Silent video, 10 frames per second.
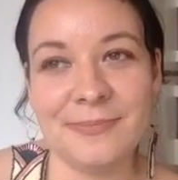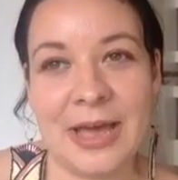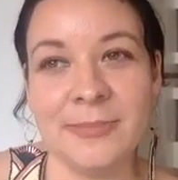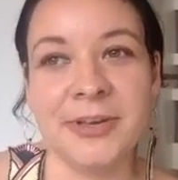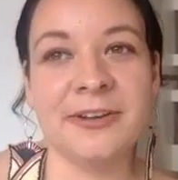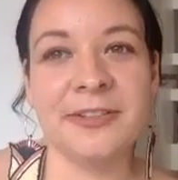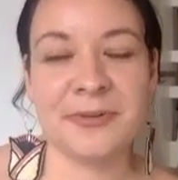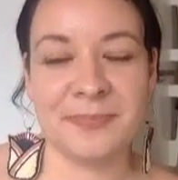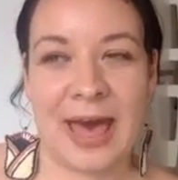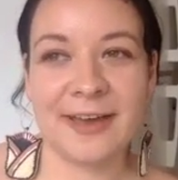gonna
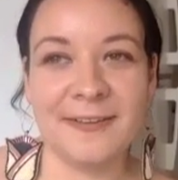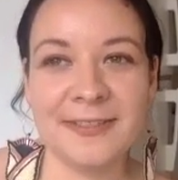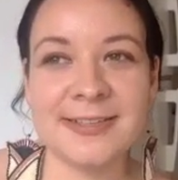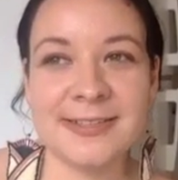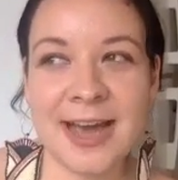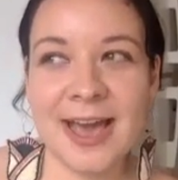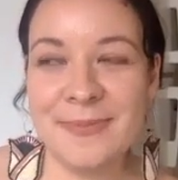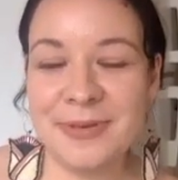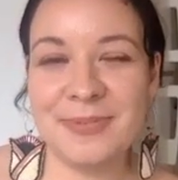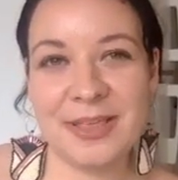look back on this
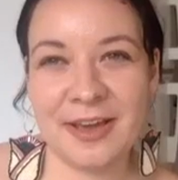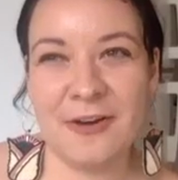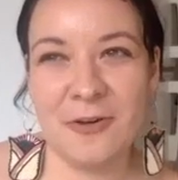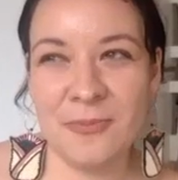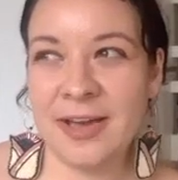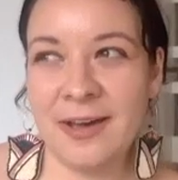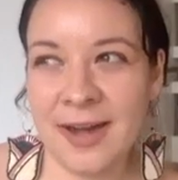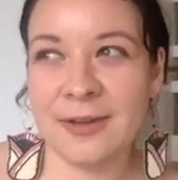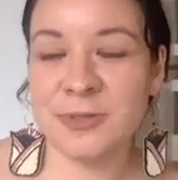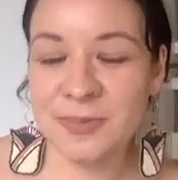time and be like, oh my
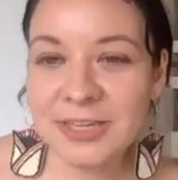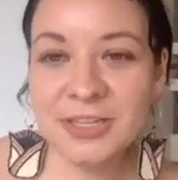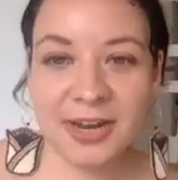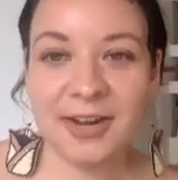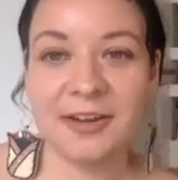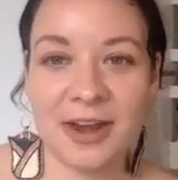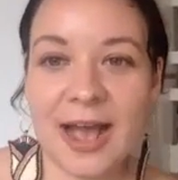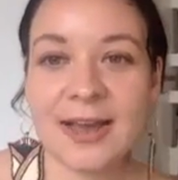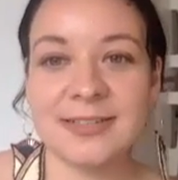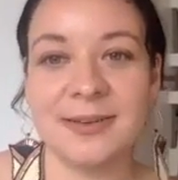God, I was really trying to
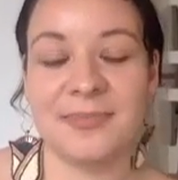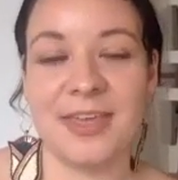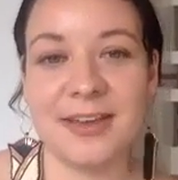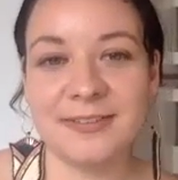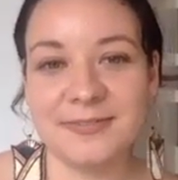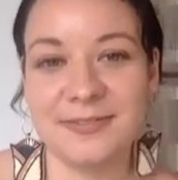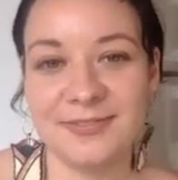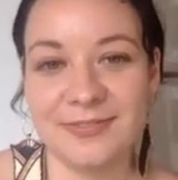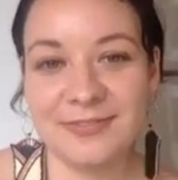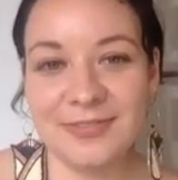crack something,
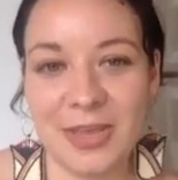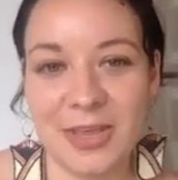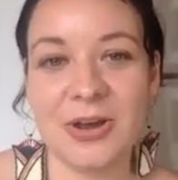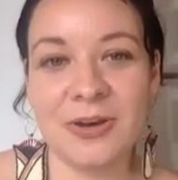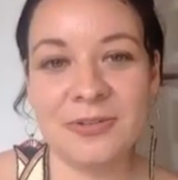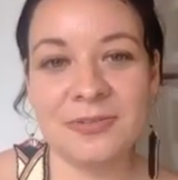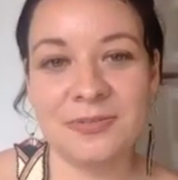you know?